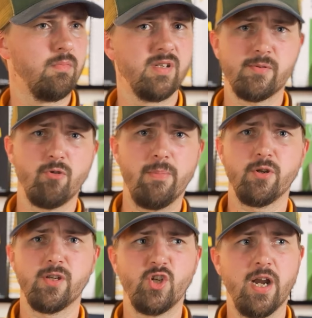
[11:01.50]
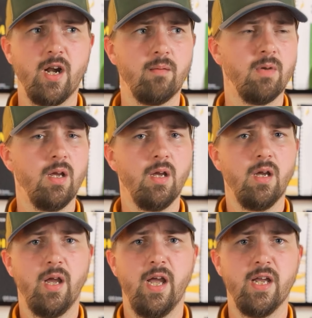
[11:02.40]
subscribe to the channel,
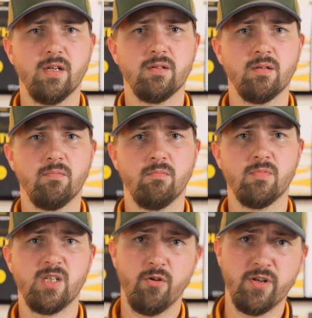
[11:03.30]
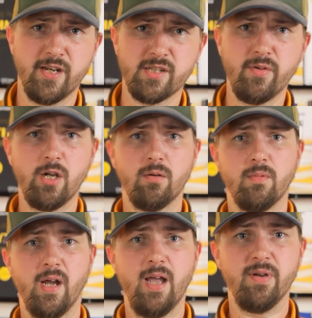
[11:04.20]
and see you in the next video.
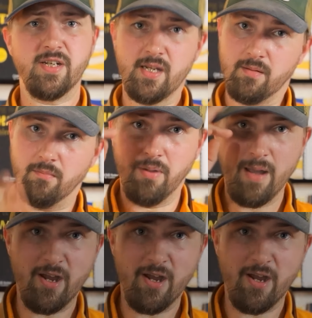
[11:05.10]
I'm Pätty. Bye